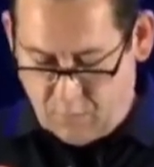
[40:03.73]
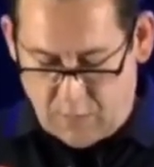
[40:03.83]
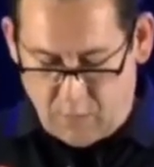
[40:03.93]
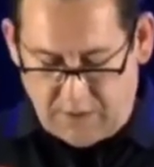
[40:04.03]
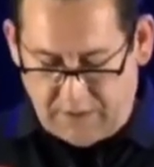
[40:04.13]

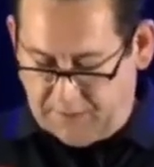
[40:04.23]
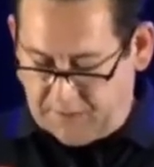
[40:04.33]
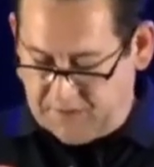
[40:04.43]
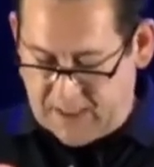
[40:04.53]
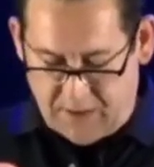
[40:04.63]
While working
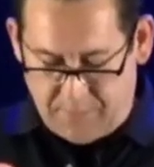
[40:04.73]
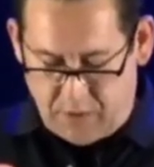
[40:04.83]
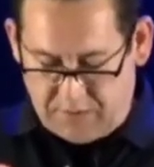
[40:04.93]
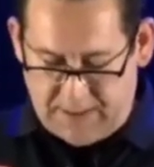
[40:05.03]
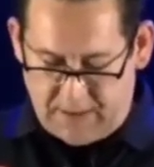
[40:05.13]
at the South
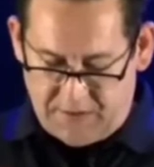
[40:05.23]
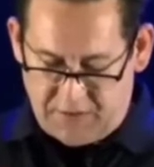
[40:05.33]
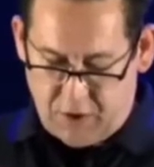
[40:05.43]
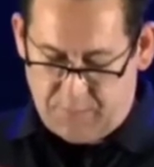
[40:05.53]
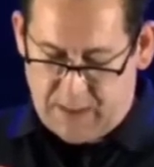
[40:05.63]
Pole
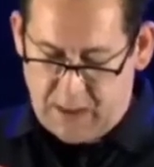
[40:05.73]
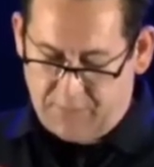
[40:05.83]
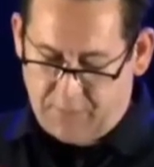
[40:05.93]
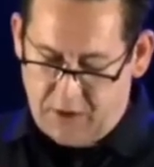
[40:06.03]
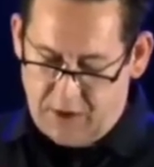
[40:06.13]
Telescope, I
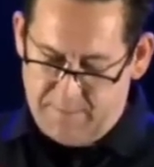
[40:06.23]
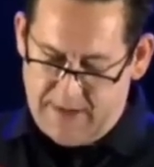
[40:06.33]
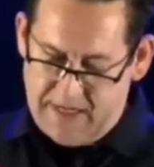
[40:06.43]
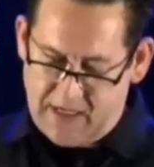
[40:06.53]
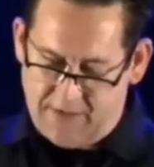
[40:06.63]
overheard
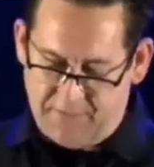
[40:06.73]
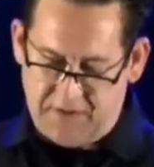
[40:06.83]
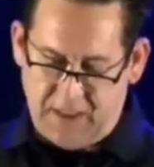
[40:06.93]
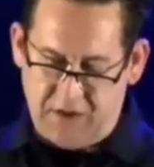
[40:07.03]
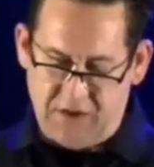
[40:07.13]
many
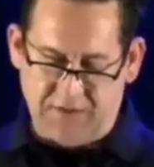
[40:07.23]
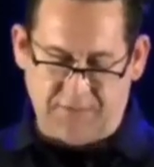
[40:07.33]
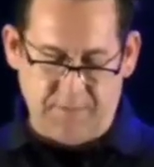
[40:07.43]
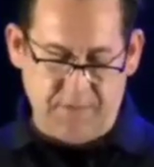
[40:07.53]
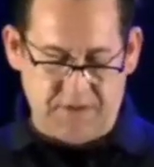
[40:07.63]

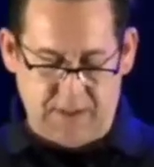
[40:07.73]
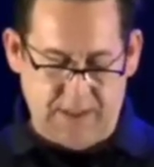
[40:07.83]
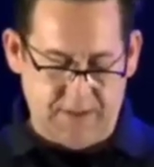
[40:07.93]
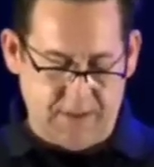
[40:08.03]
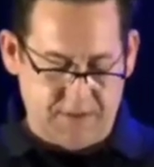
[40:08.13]
conversations from the
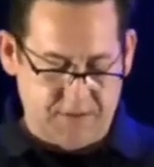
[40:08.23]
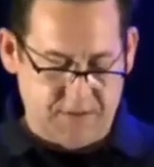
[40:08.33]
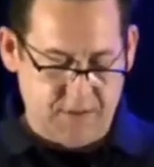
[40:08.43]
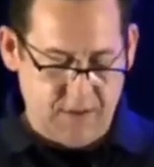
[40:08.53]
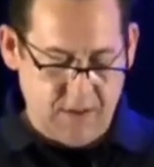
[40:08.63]

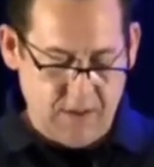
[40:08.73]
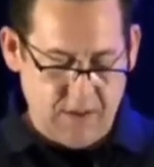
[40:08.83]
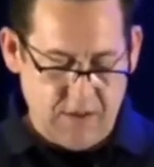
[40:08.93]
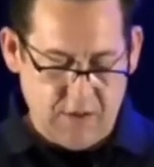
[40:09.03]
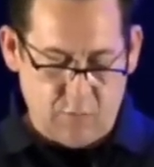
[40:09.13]
scientists.
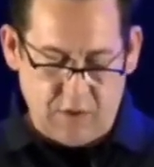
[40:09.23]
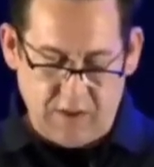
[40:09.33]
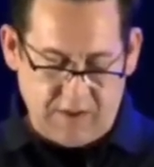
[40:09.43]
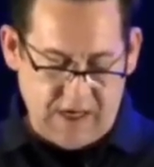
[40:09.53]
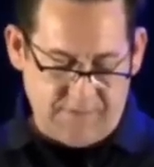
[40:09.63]

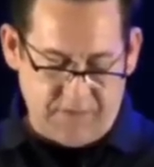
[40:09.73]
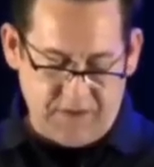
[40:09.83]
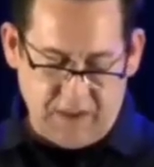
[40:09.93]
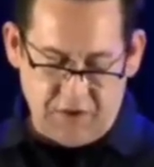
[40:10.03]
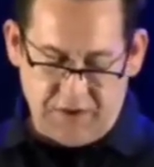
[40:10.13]
One of the
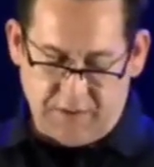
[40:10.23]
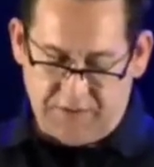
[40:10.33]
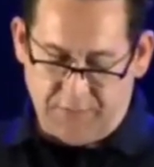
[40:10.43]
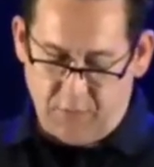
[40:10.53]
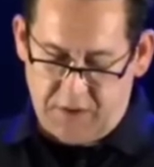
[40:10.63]
conversations I
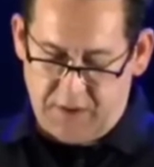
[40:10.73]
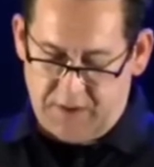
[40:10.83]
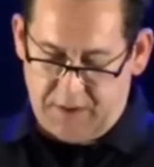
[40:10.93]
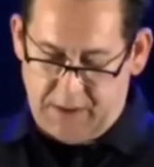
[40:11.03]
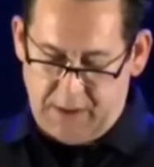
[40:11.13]
was
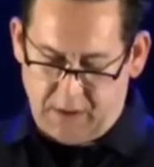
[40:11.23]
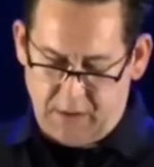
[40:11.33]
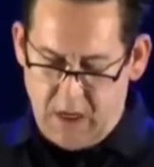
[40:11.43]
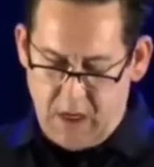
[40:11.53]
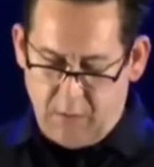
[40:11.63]
fortunate to
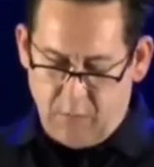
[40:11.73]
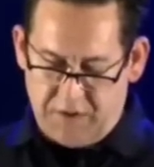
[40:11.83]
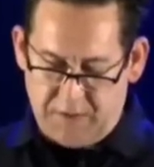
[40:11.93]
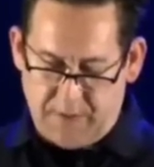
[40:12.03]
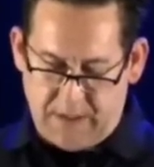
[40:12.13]
hear
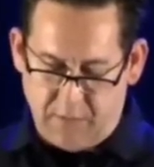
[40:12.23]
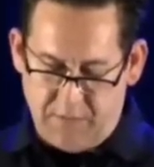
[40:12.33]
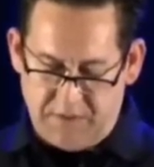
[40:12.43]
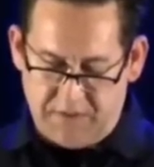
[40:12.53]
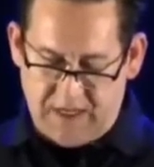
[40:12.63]
was
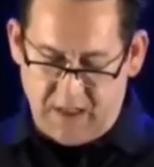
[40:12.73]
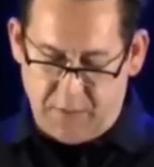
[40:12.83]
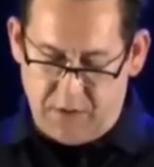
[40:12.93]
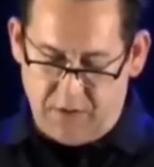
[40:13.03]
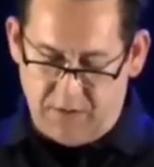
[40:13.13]
about when the
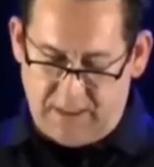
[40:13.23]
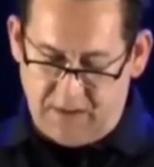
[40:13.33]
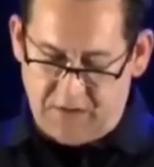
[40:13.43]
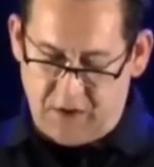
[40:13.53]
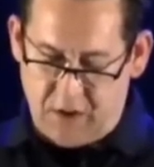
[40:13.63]
South Pole
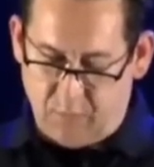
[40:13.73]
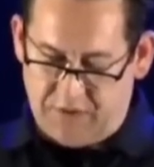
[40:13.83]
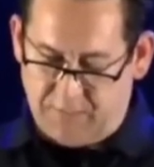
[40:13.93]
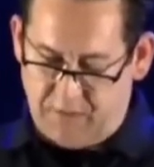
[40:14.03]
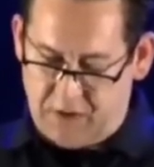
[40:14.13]
Telescope
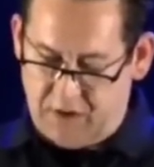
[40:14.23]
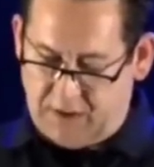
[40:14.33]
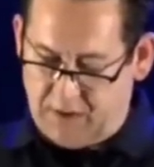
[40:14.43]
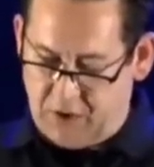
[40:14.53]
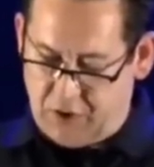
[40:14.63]
was
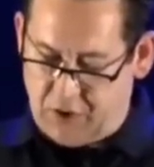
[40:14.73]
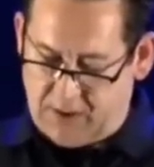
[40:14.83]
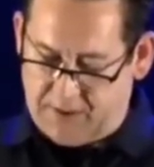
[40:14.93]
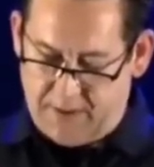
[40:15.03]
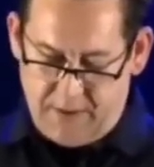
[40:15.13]
originally
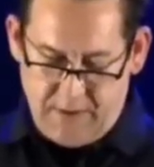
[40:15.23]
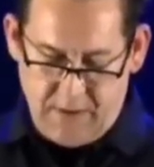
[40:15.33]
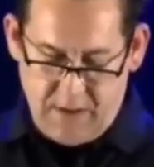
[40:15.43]
constructed.